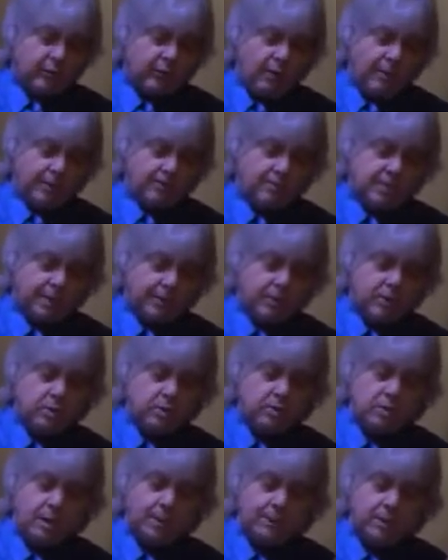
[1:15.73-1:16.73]
from
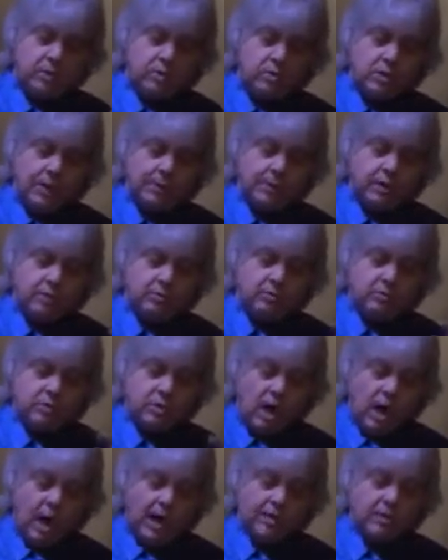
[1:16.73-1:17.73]

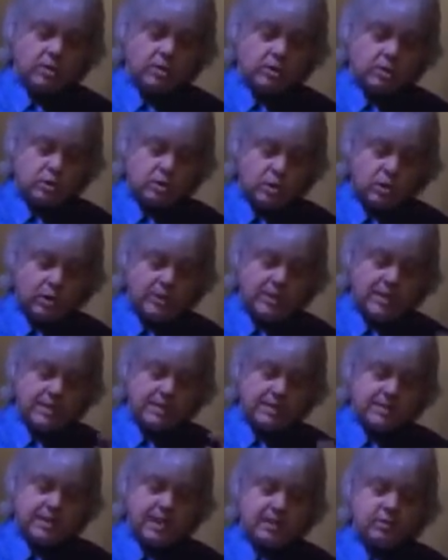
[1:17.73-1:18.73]

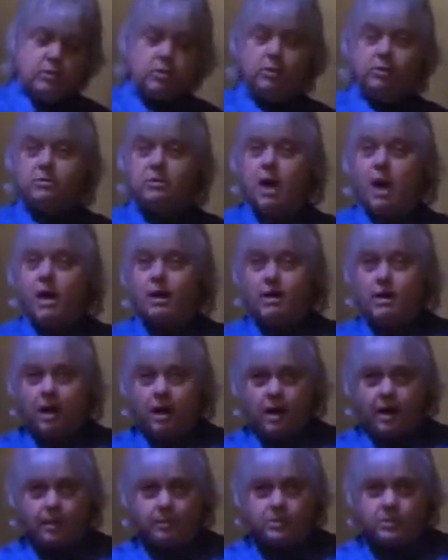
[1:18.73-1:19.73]

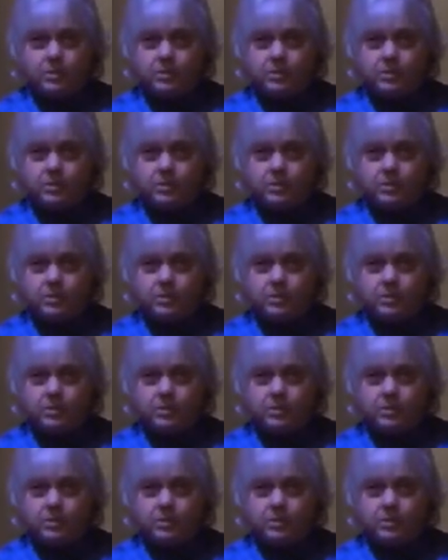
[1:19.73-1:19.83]
www.sermoncentral.com,